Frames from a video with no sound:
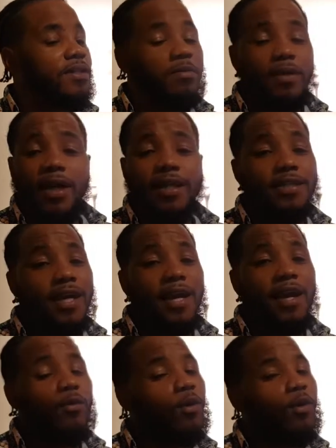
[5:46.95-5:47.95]
be honest, I
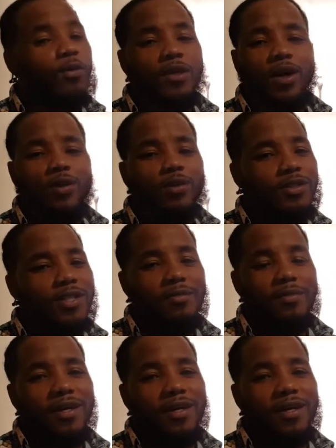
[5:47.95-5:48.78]
got to roll with the OG,